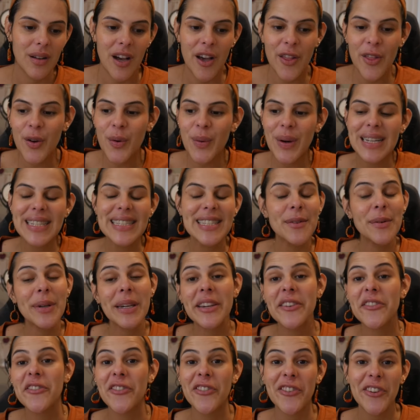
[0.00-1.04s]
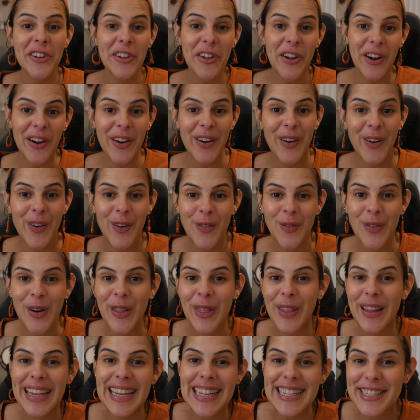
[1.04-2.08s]
Other ways that we can fill our home
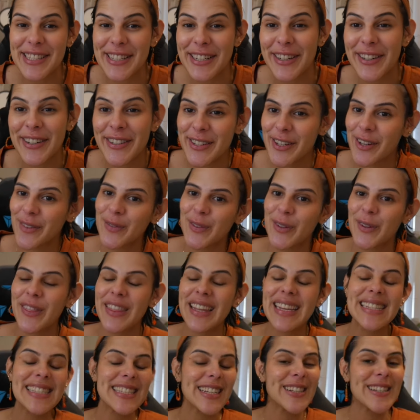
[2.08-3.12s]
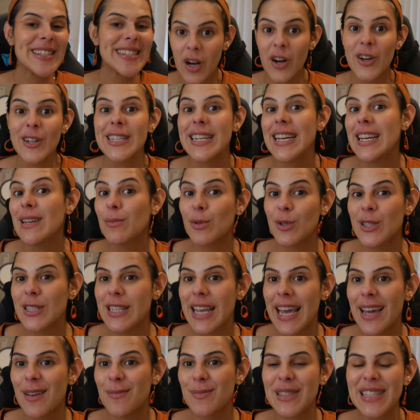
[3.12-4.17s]
with kitschy autumnal things are our
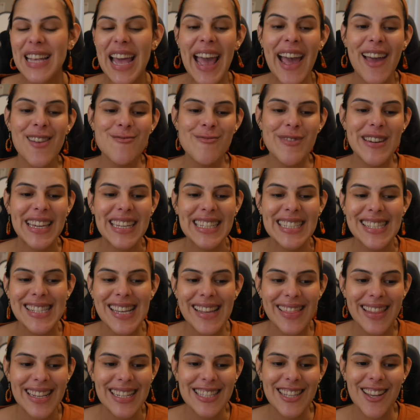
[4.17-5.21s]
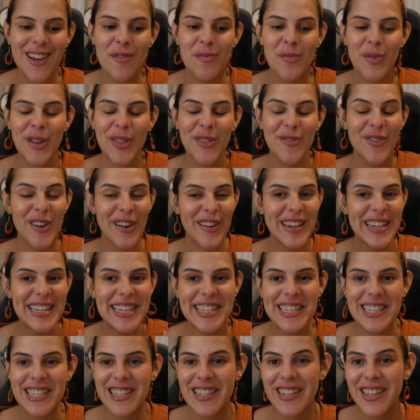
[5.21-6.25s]
tablescapes, and we can set these up with very
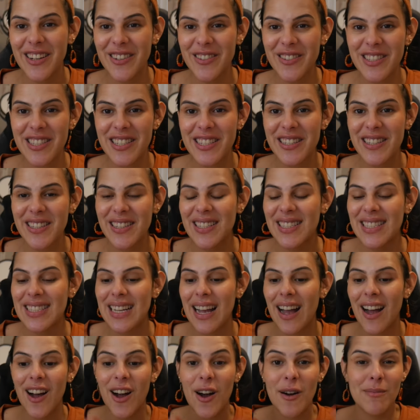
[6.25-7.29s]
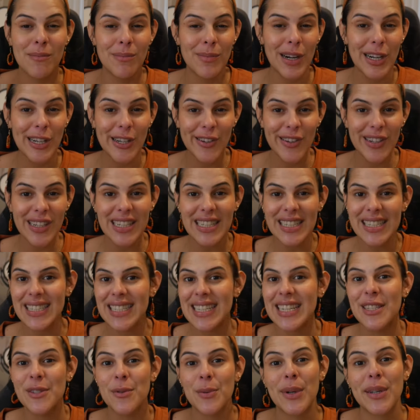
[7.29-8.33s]
kitschy coasters, mug rugs,
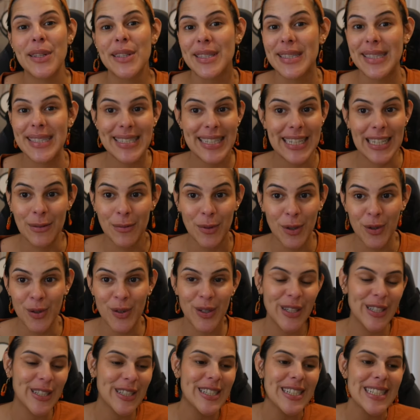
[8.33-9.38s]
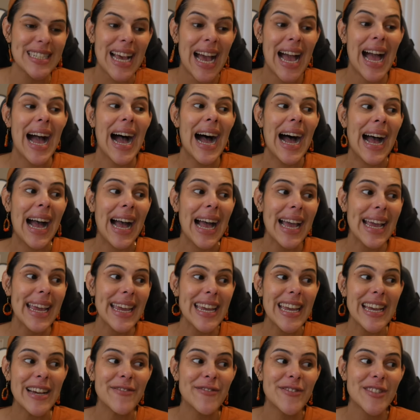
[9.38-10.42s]
as well as table runners. I
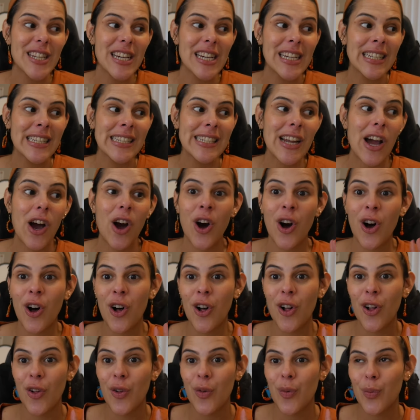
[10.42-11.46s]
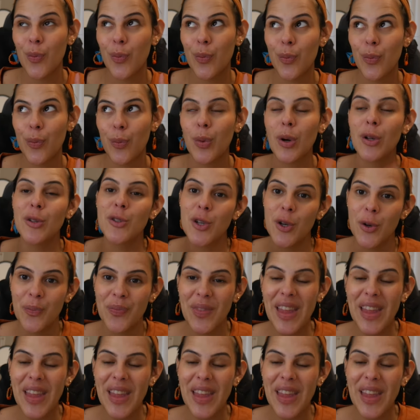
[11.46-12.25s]
have done all, well, two.